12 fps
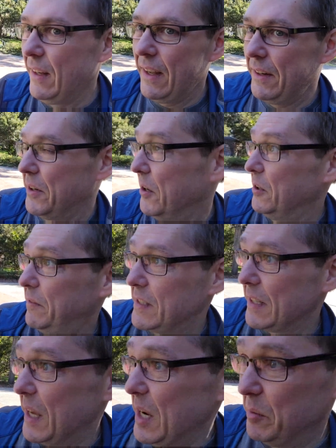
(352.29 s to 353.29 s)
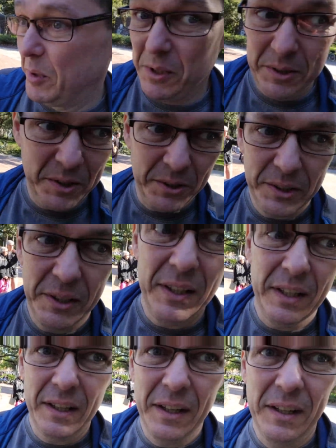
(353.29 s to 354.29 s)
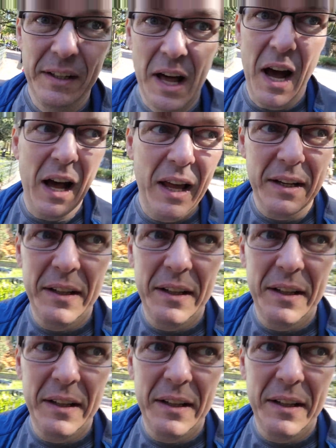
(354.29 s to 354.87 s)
I don't know if it's labeled or not,